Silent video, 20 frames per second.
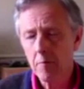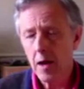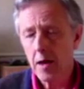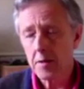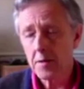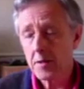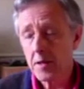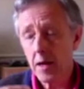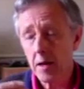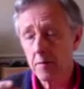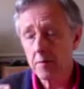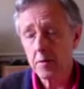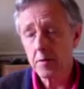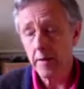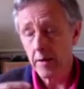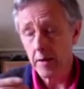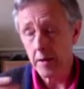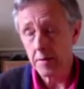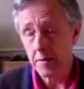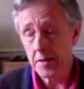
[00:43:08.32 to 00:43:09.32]

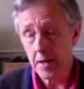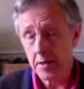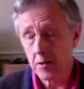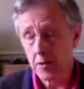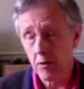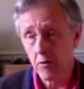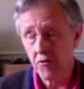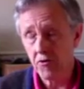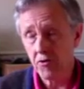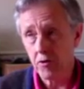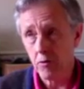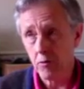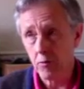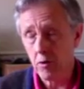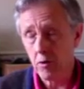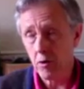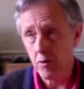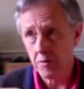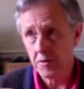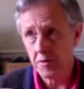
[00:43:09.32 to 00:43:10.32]
psychological
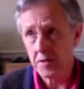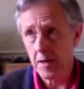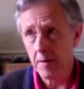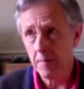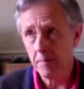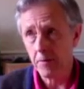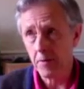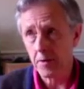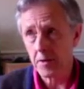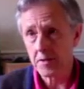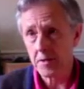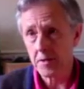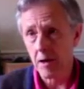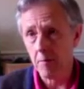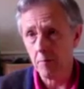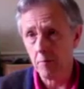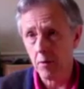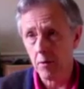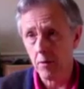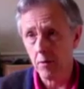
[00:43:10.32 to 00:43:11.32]
concept, for
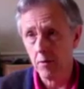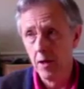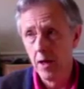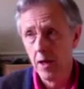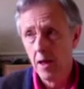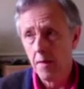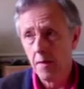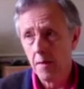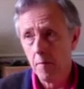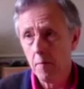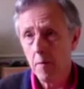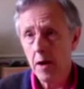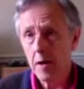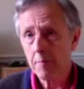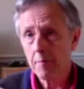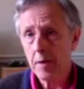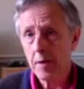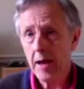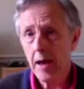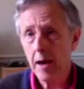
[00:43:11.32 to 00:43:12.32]
example, that might
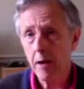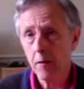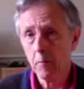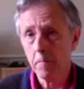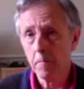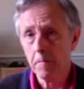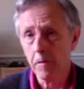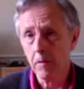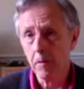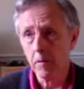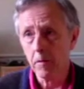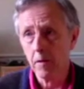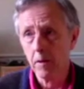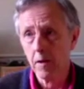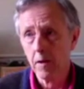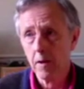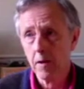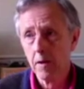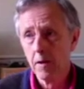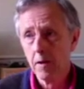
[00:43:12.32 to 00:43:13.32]
be helpful
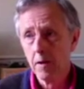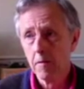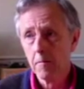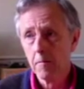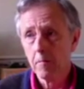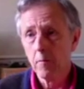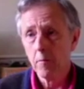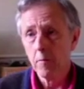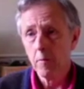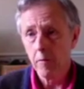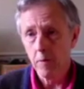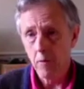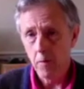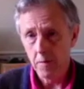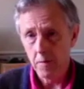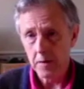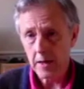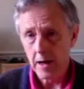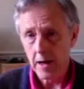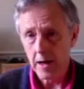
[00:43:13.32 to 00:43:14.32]
for
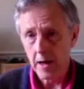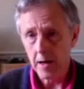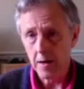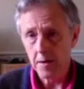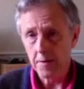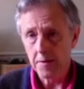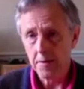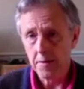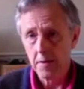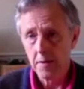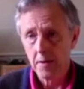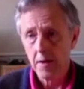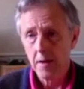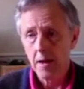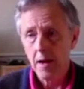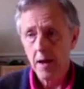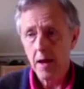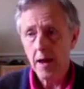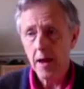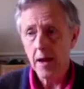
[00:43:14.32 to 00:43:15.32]
the client
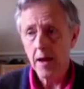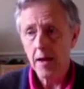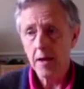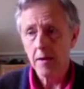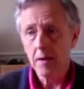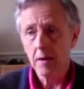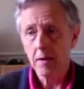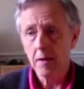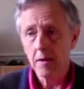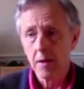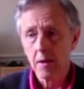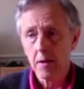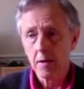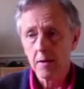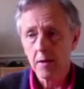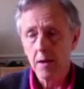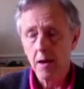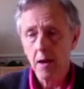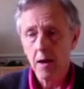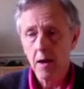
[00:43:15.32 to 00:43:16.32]
in
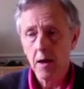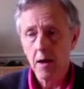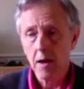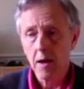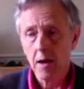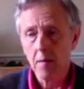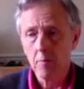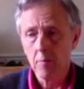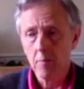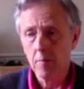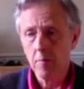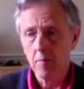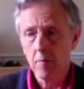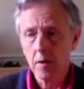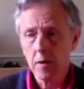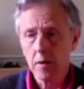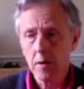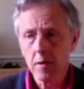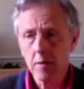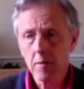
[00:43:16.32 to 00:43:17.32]

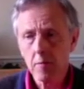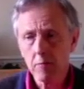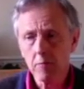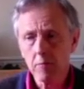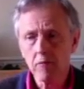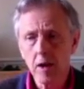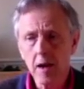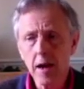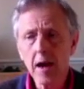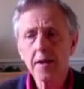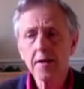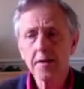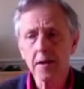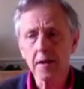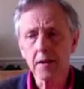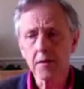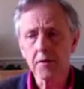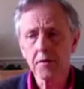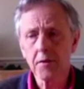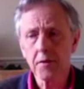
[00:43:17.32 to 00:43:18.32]

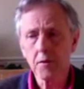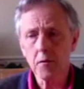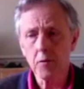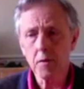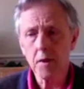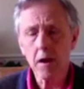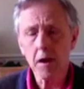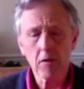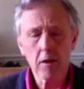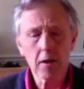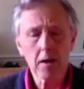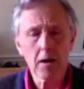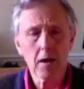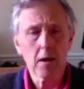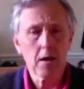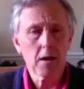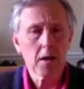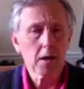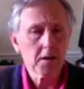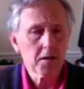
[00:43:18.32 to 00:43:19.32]
relating to their
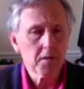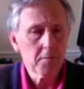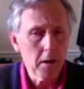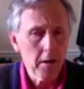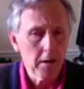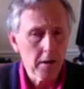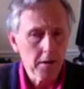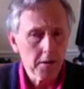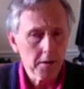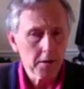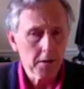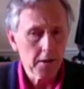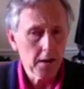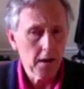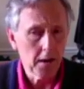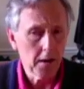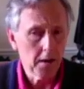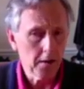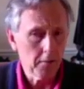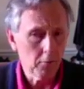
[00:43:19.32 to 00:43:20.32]
inner experience
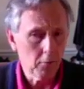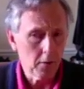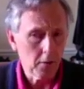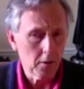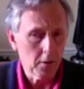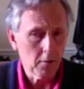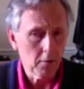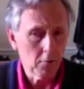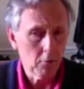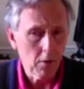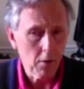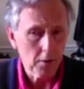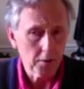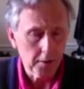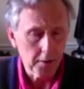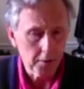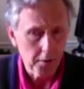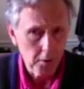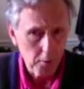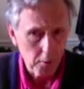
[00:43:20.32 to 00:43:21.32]
and what
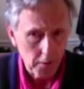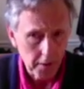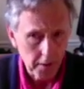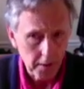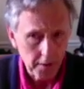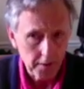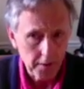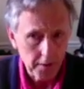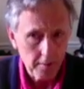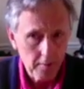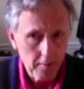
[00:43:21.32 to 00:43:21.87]
to do with it.